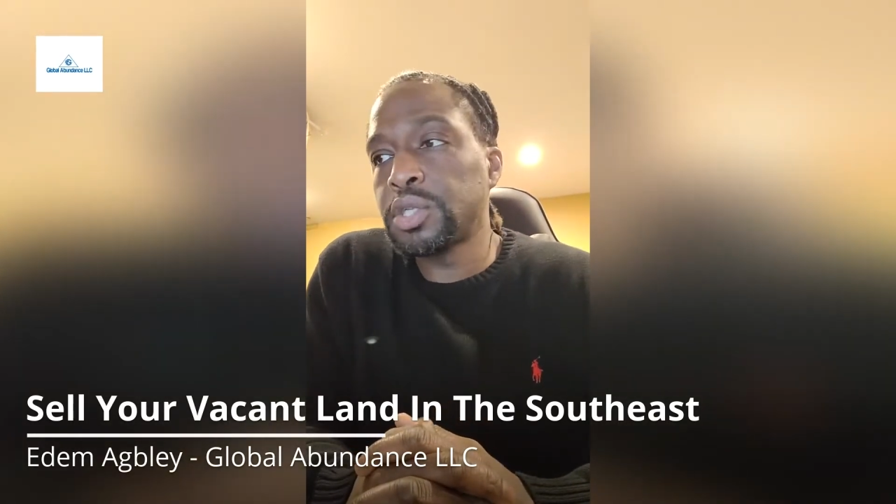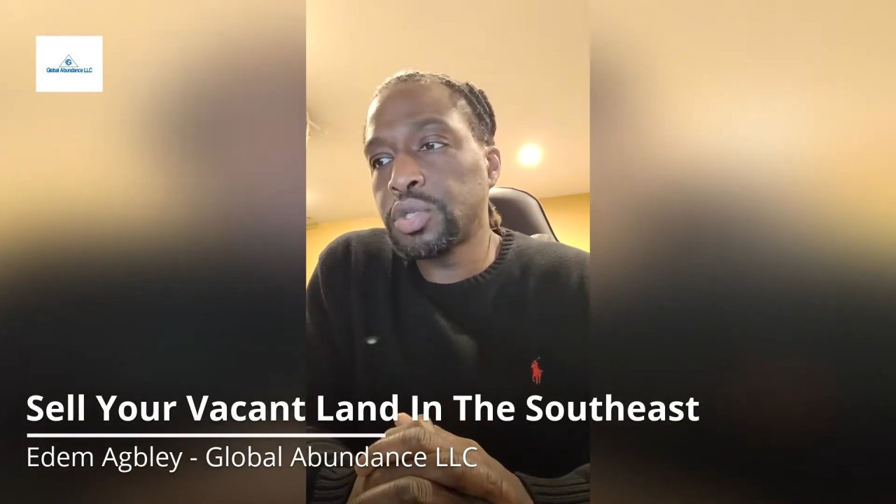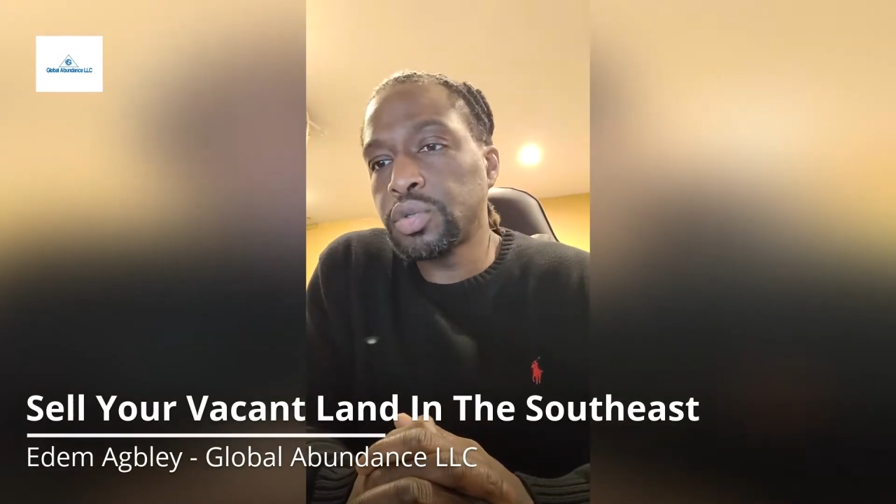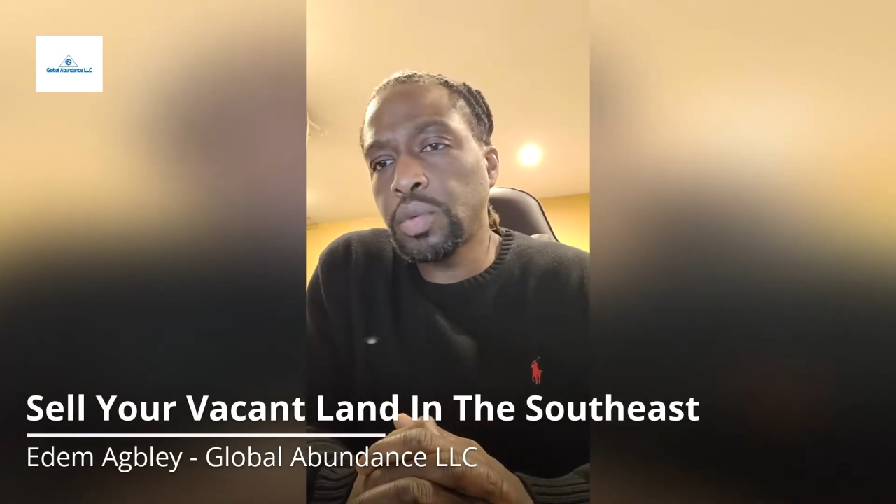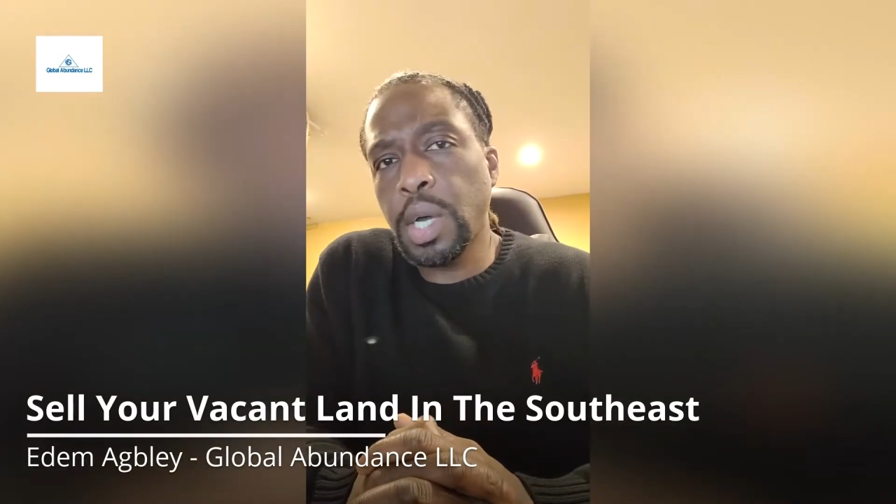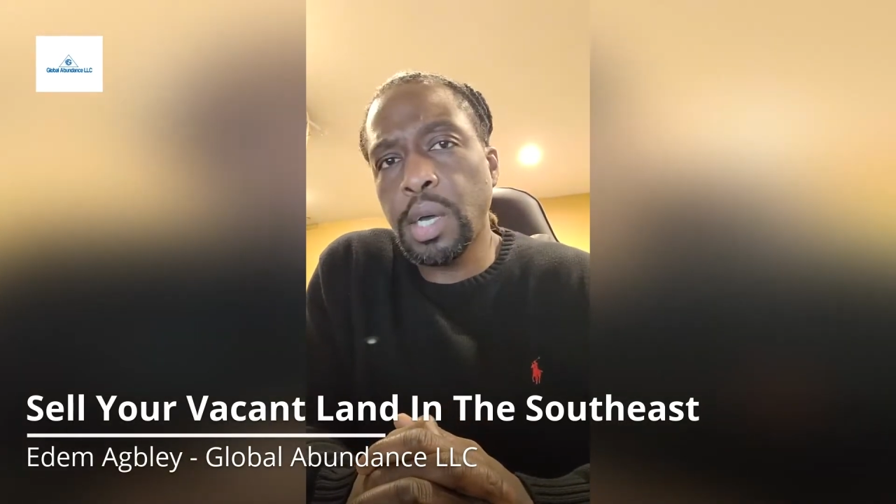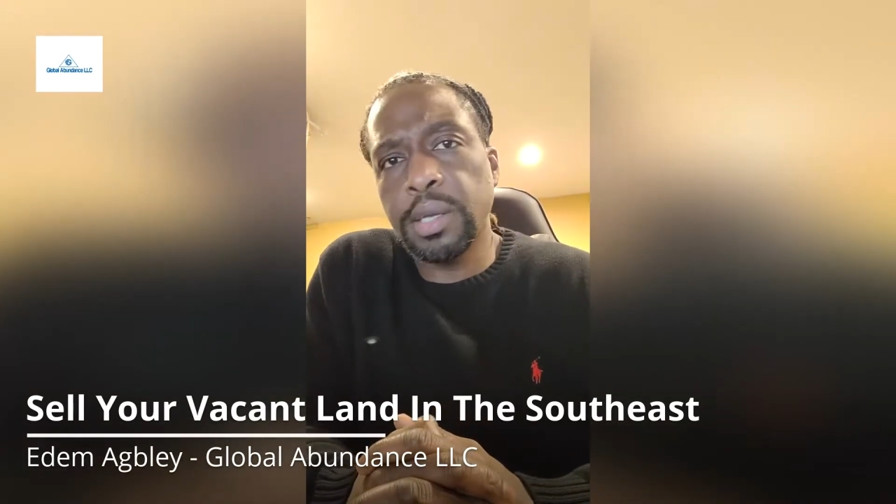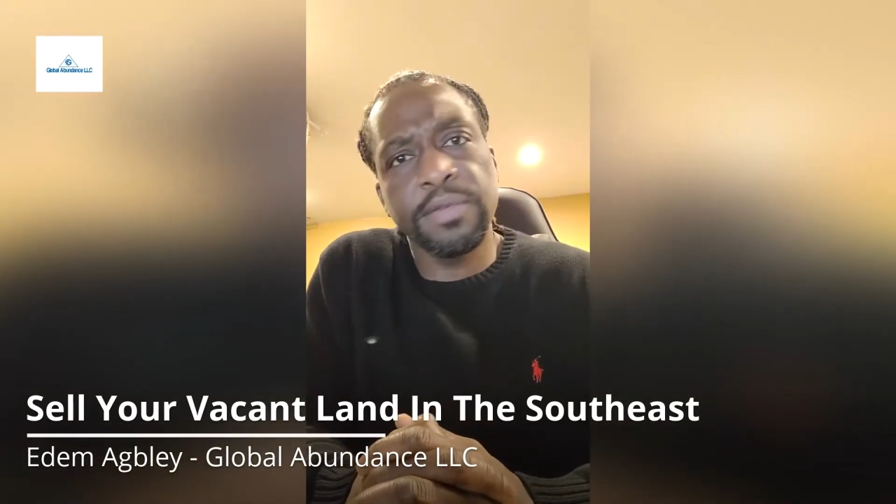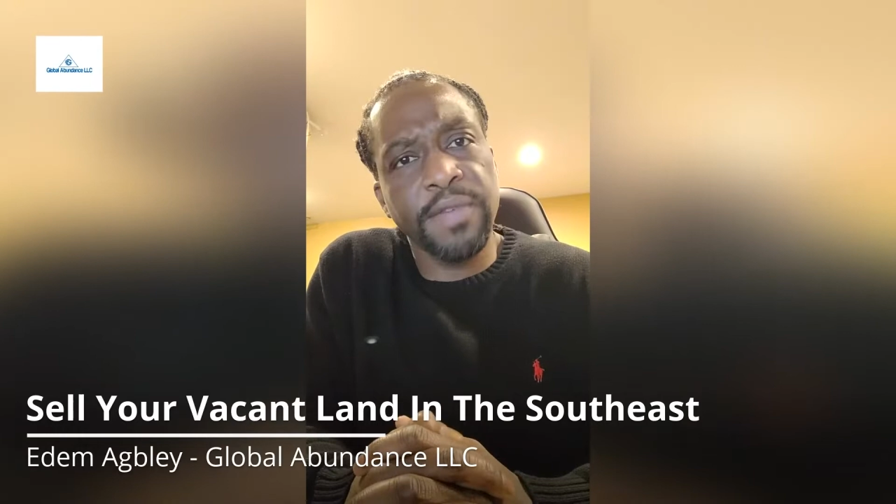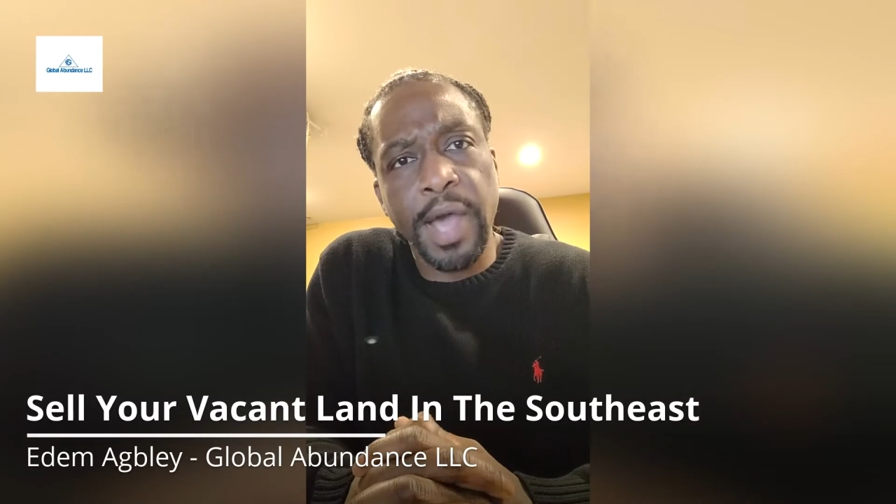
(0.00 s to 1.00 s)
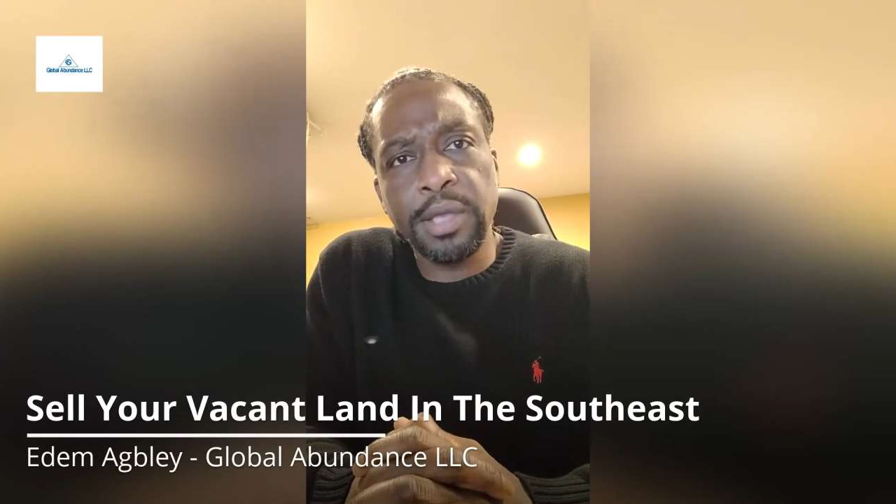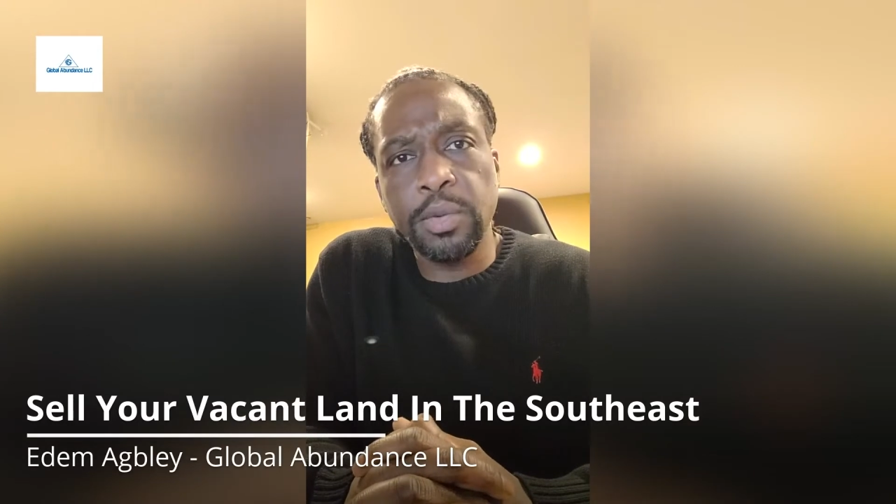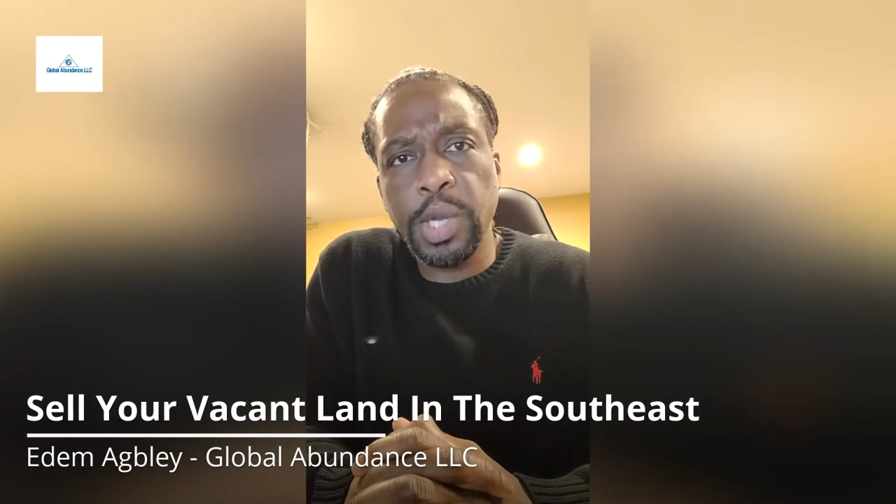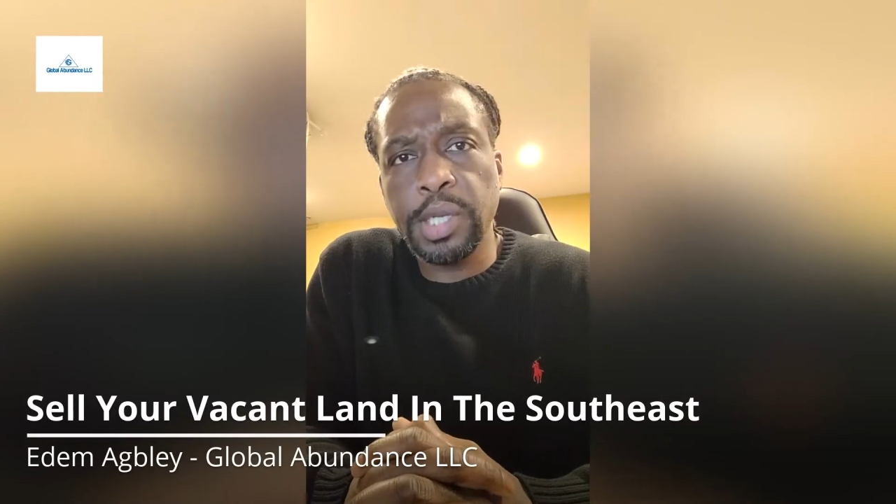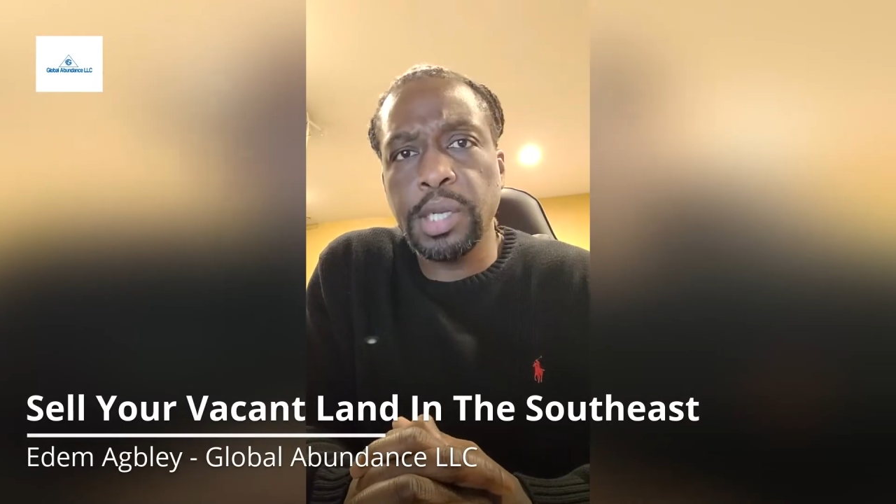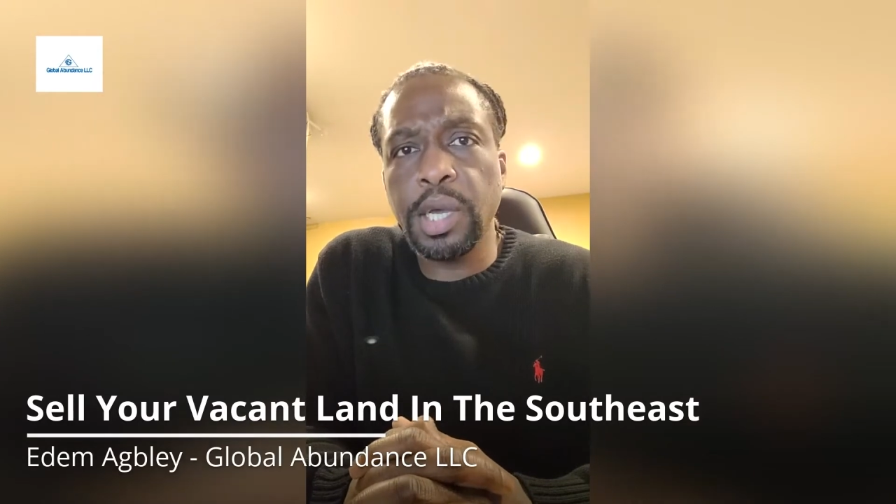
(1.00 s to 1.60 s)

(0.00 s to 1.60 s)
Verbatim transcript: to uh, evaluate and